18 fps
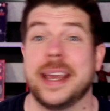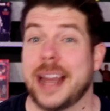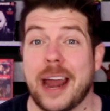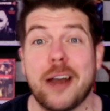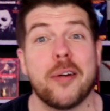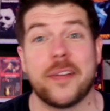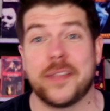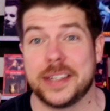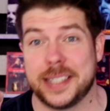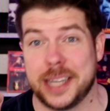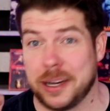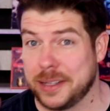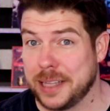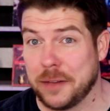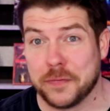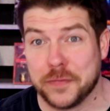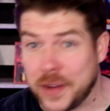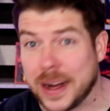and I don't have to stare at
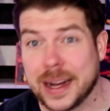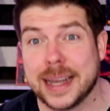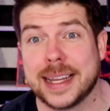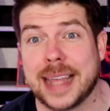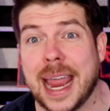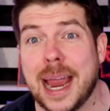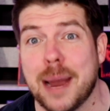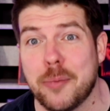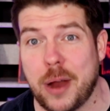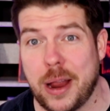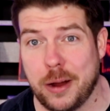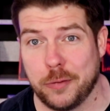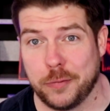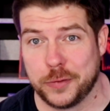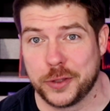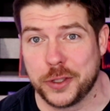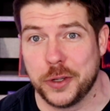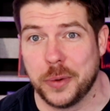that fucking camera angle
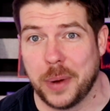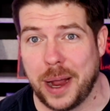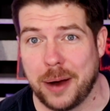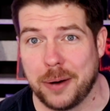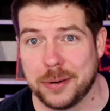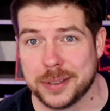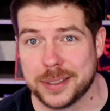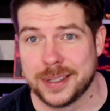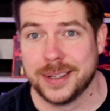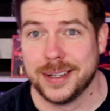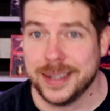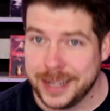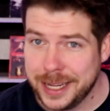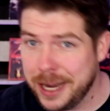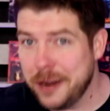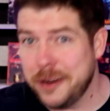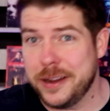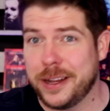for 2 hours.
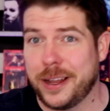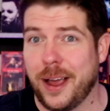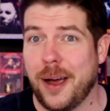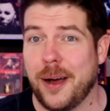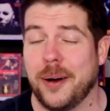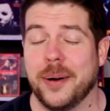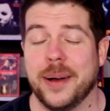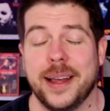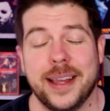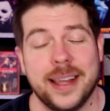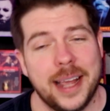Here you go.